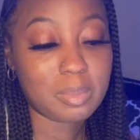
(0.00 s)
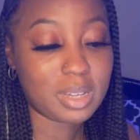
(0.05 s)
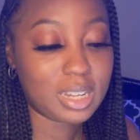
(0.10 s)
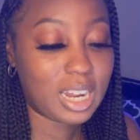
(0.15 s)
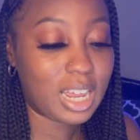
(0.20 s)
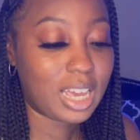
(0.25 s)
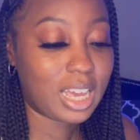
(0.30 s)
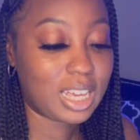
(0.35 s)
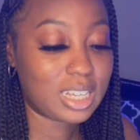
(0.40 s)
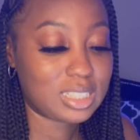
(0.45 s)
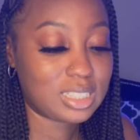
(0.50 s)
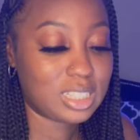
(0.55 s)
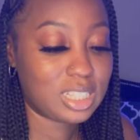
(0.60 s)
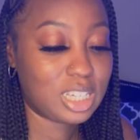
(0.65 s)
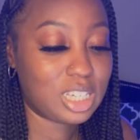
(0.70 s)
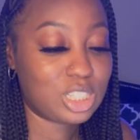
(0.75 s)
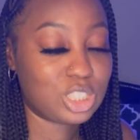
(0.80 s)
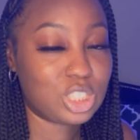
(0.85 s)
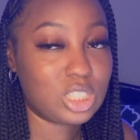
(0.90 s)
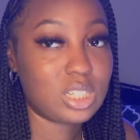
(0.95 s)
like I
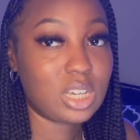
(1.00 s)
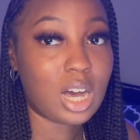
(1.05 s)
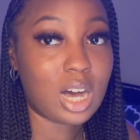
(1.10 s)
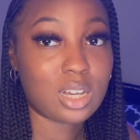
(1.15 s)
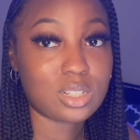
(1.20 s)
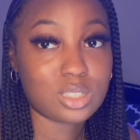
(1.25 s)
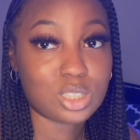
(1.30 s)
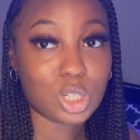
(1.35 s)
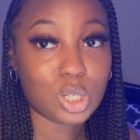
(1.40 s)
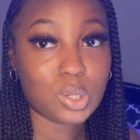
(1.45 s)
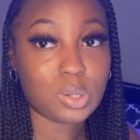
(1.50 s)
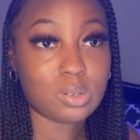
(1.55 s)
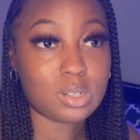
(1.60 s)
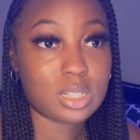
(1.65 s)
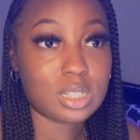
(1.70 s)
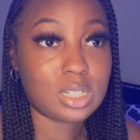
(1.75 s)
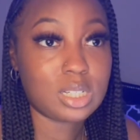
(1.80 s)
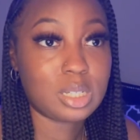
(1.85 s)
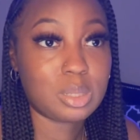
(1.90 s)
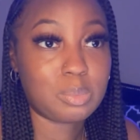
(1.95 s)
said, she also
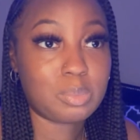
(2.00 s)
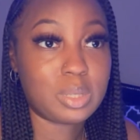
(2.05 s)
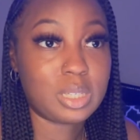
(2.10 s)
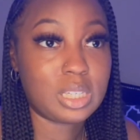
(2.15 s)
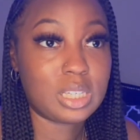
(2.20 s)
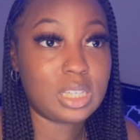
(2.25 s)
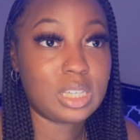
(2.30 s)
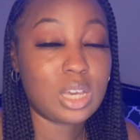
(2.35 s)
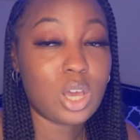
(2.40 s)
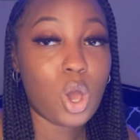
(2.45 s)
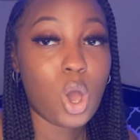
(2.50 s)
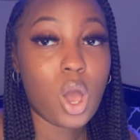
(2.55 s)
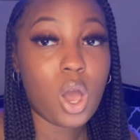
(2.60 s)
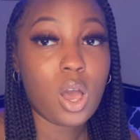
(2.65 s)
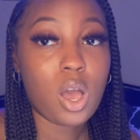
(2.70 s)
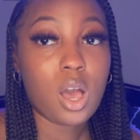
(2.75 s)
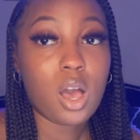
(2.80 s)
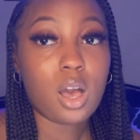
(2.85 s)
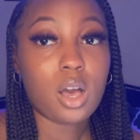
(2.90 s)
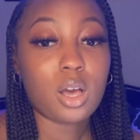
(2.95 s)
could be
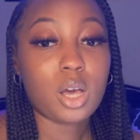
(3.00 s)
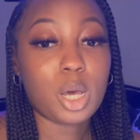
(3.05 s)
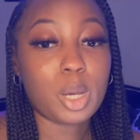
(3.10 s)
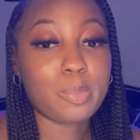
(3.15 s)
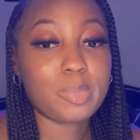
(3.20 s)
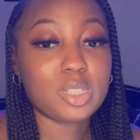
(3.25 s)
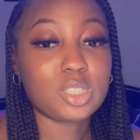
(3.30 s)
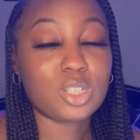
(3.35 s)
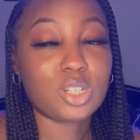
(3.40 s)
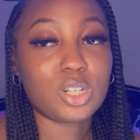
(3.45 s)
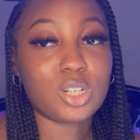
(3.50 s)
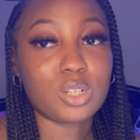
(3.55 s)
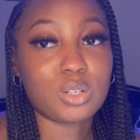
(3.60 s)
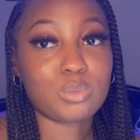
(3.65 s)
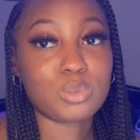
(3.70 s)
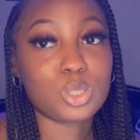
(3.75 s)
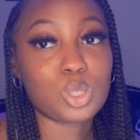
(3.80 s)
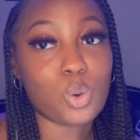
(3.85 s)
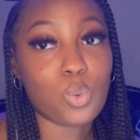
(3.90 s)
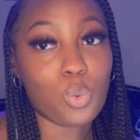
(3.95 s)
coming to
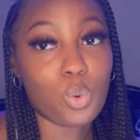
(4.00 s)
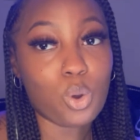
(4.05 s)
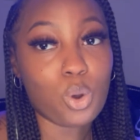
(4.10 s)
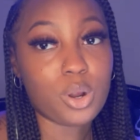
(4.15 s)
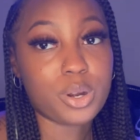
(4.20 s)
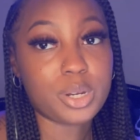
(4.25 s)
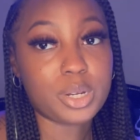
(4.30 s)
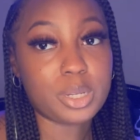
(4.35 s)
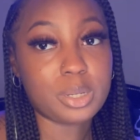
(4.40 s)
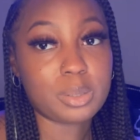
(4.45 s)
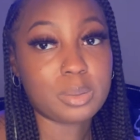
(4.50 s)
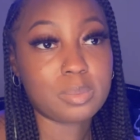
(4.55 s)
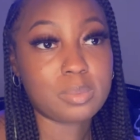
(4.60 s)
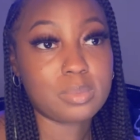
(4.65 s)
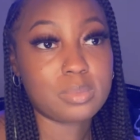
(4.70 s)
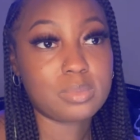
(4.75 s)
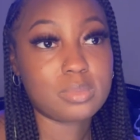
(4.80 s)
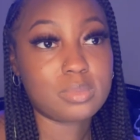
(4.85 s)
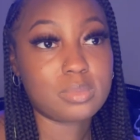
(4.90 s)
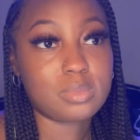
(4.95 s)
Earth to warn them
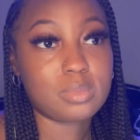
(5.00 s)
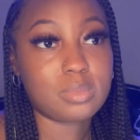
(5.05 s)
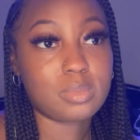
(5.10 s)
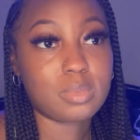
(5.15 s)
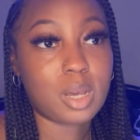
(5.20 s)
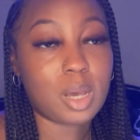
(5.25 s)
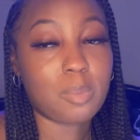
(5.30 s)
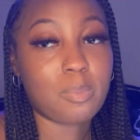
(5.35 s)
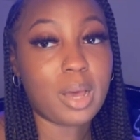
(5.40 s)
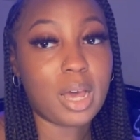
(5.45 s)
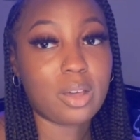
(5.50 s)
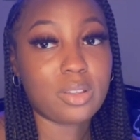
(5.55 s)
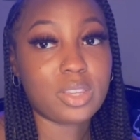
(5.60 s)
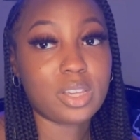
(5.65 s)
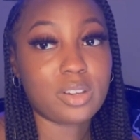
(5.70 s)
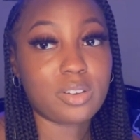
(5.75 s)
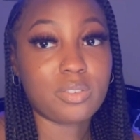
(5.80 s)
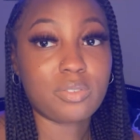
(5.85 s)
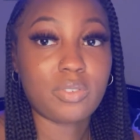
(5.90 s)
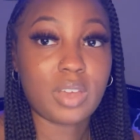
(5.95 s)
about
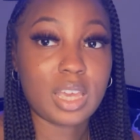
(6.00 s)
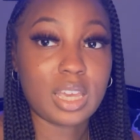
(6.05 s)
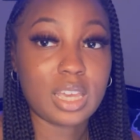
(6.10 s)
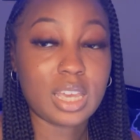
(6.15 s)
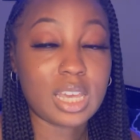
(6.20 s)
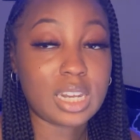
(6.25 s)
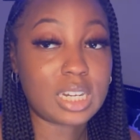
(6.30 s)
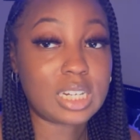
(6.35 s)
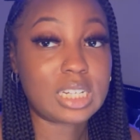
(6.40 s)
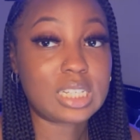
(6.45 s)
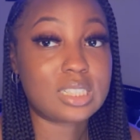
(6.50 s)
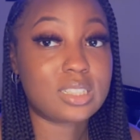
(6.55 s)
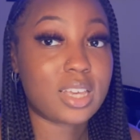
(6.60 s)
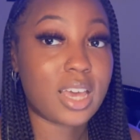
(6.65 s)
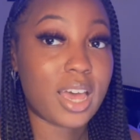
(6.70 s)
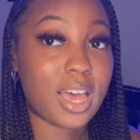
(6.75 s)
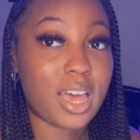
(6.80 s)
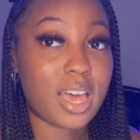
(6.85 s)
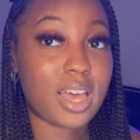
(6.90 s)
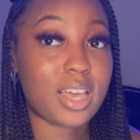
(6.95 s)
their fate in a
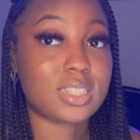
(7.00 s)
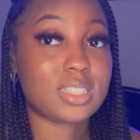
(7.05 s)
disguise.